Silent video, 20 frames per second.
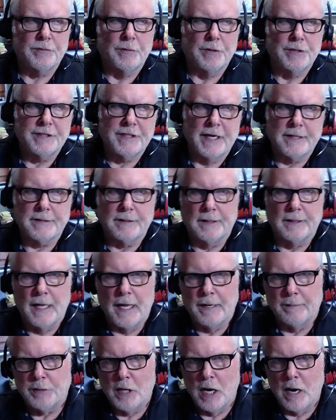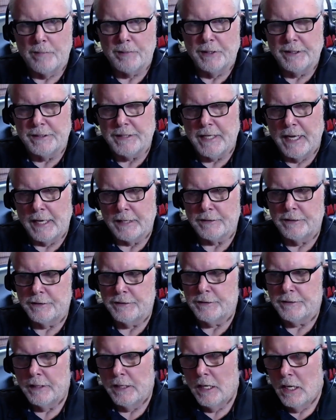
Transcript: which has a lot of property taxes,